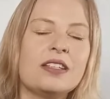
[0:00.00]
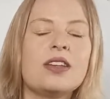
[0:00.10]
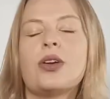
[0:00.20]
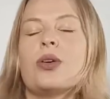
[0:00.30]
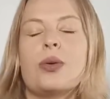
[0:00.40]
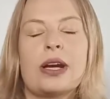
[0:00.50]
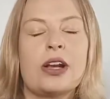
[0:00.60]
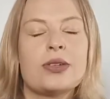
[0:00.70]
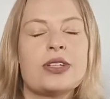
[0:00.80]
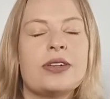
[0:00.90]
So you were
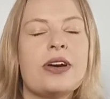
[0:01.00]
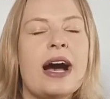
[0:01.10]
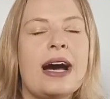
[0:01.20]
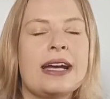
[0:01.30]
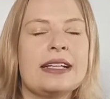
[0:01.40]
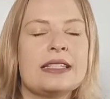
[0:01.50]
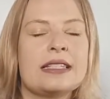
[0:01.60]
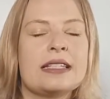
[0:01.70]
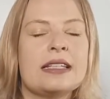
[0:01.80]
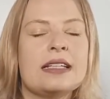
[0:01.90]
closing your
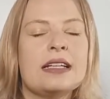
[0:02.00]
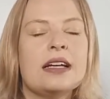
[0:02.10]
eyes.